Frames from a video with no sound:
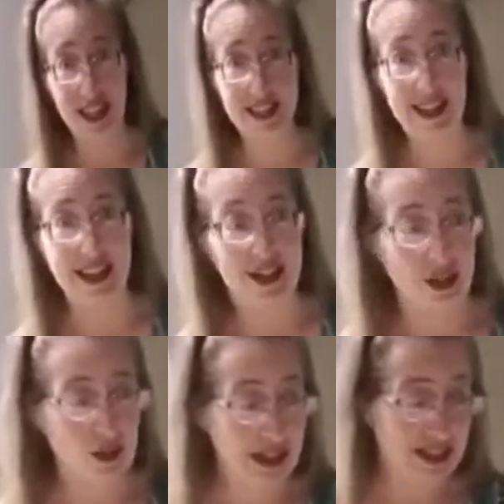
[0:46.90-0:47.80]
is going to do
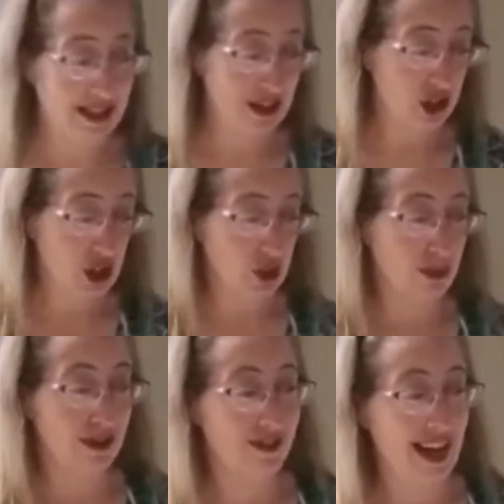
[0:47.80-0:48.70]
is to
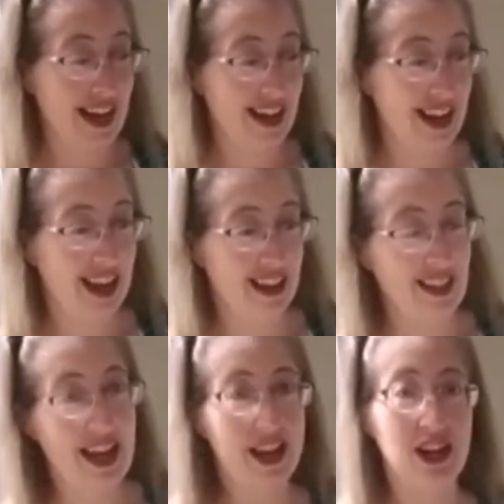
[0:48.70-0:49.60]
provide a
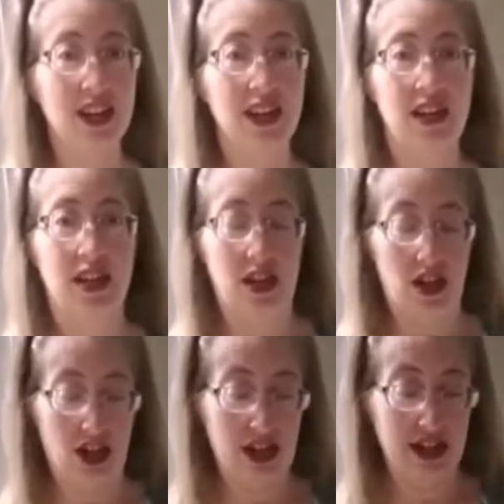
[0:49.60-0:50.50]
layer
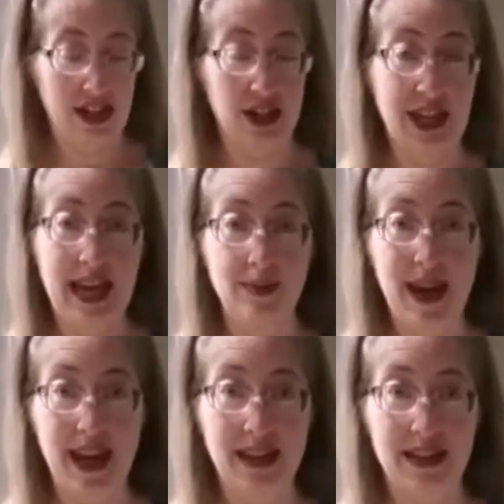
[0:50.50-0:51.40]
on your cake
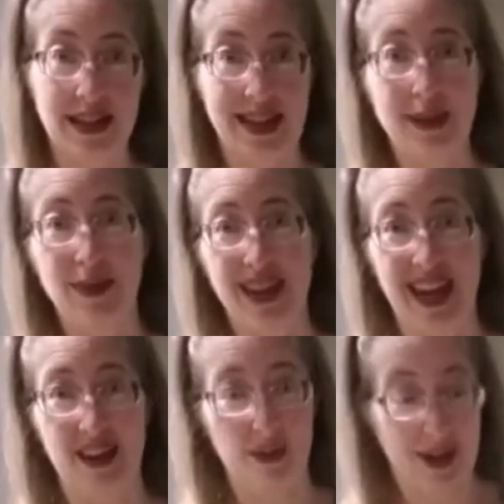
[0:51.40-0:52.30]
pan to keep the
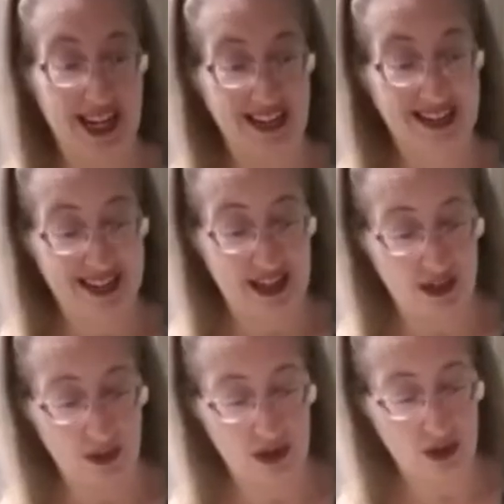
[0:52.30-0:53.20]
cake from getting stuck
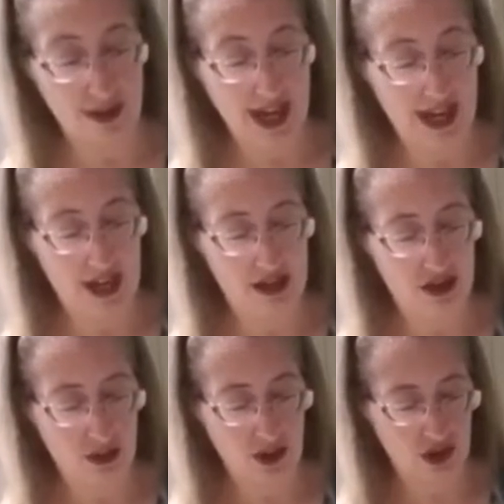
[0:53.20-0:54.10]
once you bake it.
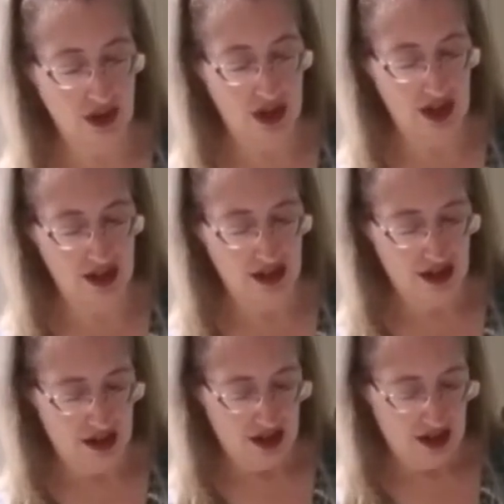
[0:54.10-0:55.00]
So we're just going
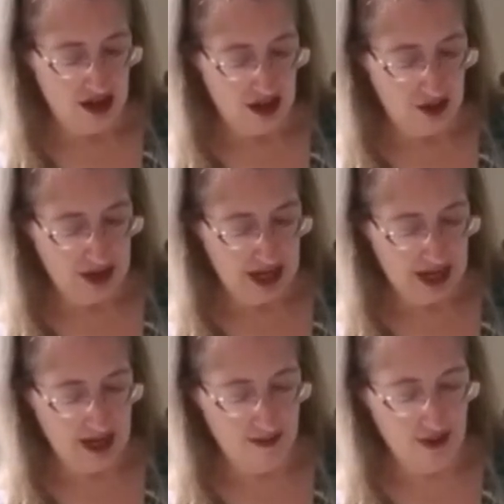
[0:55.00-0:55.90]
to go
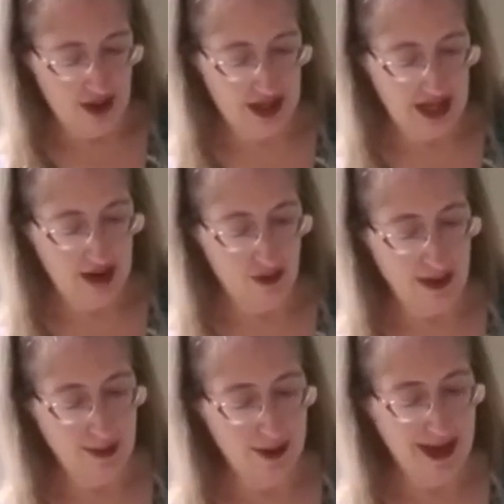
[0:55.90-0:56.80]
ahead and put that.
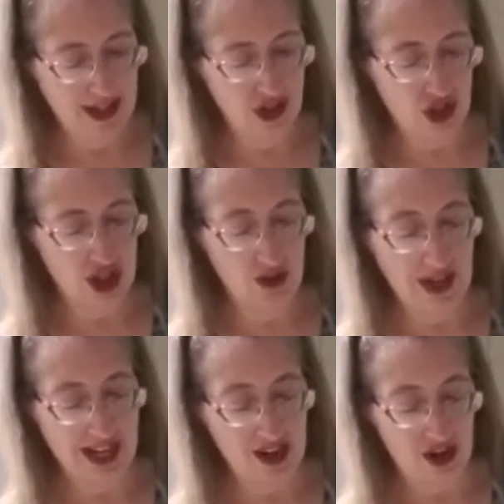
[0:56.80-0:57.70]
Remember, make sure you get
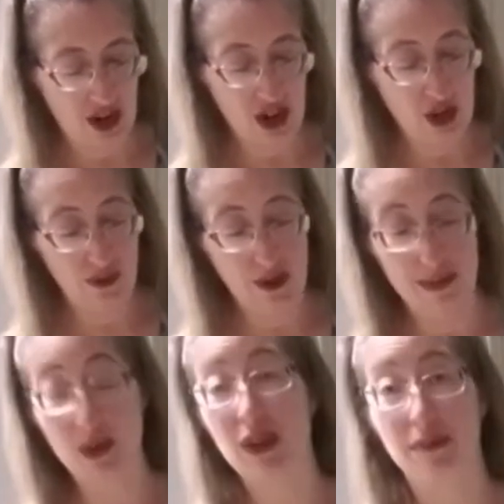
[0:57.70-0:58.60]
it all over
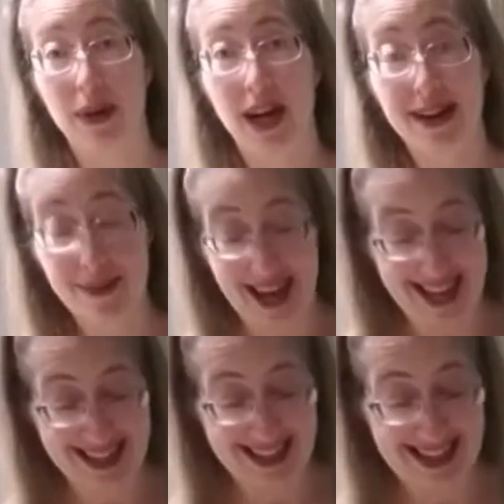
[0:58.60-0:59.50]
both the bottom
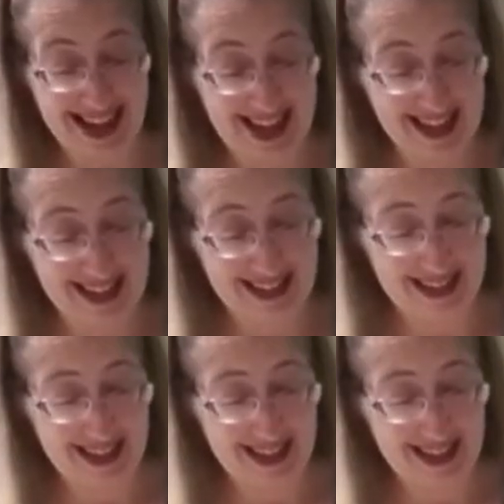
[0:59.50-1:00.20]
and the sides.